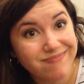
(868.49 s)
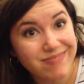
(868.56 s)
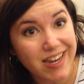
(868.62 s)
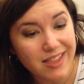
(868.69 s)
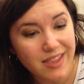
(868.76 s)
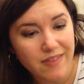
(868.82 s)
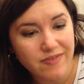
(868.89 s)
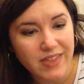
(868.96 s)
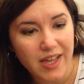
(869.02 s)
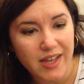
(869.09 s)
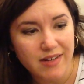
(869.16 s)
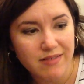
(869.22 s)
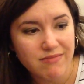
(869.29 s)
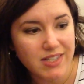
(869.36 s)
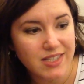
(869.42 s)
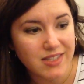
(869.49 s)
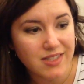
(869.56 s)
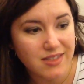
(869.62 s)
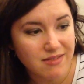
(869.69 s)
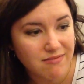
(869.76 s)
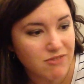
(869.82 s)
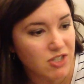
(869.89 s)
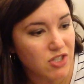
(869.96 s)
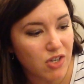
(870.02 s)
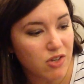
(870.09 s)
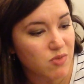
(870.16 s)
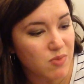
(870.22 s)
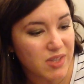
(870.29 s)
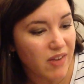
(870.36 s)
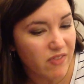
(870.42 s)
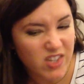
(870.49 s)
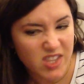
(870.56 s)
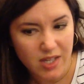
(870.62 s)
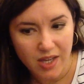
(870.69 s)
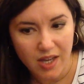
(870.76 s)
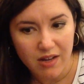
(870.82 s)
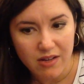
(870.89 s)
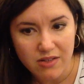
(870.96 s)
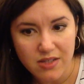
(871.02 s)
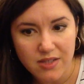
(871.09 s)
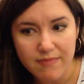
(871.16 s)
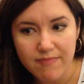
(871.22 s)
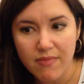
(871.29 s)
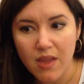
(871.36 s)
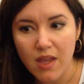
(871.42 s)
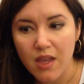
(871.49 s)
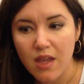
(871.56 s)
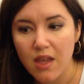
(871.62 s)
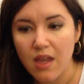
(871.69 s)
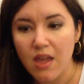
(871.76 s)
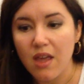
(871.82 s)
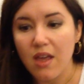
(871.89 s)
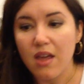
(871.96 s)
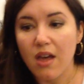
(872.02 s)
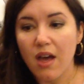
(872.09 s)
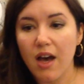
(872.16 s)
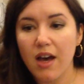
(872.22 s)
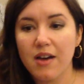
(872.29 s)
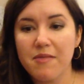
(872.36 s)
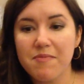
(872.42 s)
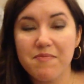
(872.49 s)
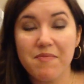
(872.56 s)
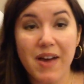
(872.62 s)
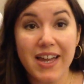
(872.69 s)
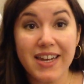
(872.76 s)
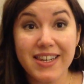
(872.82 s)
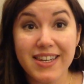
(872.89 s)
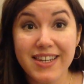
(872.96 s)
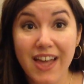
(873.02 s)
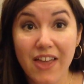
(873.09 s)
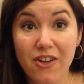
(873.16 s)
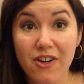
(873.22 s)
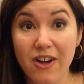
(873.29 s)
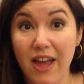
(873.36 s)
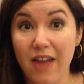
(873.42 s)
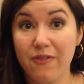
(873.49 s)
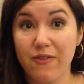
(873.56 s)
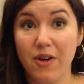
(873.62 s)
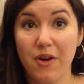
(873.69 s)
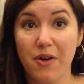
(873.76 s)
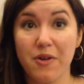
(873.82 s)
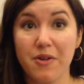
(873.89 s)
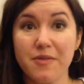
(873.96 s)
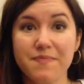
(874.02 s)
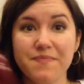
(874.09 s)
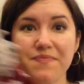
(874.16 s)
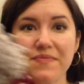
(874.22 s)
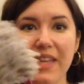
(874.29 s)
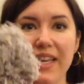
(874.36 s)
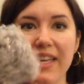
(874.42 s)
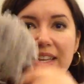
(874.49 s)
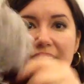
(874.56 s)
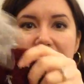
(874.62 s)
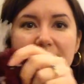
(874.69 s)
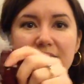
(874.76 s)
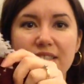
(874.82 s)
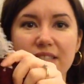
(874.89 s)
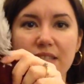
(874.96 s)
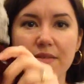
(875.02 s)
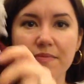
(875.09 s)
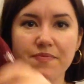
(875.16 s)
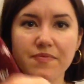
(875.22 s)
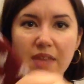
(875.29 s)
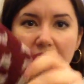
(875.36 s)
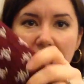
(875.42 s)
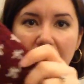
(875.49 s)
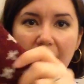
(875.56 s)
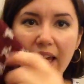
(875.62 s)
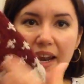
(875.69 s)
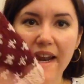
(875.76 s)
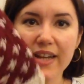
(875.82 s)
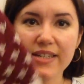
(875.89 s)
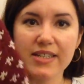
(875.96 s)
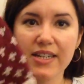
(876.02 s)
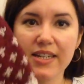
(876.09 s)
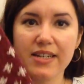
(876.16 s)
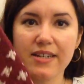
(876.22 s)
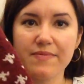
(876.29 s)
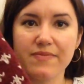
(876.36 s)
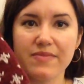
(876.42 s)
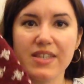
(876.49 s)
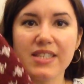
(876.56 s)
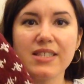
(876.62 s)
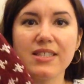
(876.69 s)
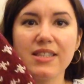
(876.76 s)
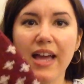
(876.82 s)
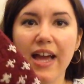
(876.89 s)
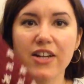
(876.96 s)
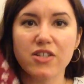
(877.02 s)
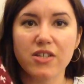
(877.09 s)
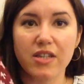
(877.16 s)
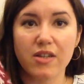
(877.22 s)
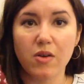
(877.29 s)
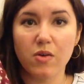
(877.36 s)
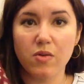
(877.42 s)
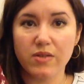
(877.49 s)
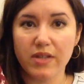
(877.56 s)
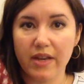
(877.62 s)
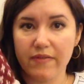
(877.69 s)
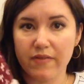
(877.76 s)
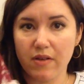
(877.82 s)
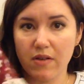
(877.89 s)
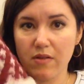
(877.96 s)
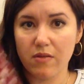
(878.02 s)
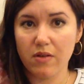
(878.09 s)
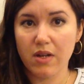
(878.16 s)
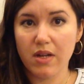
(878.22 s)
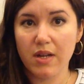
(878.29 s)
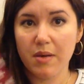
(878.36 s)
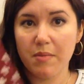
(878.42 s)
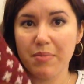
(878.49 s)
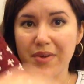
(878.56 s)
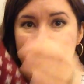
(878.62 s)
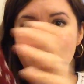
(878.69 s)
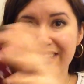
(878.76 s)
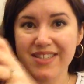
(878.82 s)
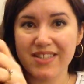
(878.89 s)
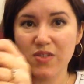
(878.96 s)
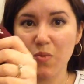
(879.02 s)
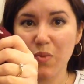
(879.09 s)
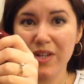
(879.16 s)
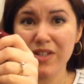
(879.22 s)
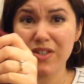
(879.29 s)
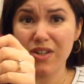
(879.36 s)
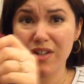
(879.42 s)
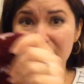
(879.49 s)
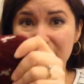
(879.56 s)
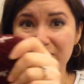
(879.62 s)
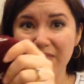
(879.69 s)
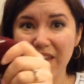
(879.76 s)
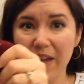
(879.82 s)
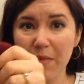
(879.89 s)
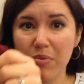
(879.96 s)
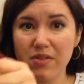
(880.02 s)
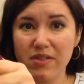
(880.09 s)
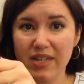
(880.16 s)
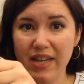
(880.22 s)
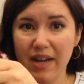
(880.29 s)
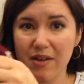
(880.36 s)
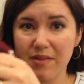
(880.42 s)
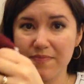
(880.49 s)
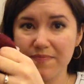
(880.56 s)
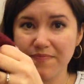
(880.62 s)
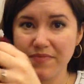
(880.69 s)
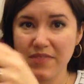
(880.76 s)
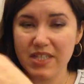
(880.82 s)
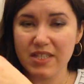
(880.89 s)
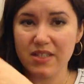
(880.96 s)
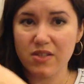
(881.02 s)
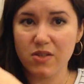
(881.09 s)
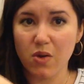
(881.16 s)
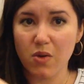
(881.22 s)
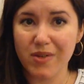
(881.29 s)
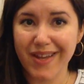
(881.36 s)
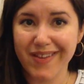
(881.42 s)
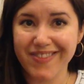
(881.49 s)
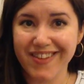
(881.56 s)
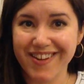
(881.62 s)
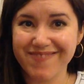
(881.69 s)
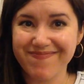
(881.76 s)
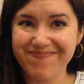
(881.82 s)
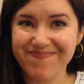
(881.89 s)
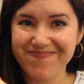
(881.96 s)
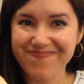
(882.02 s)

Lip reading: And I love that, because it just goes with everything else. Another FO is a hat I did. This is actually an old FO, but as it's winter, I pulled it out because it's cold out there.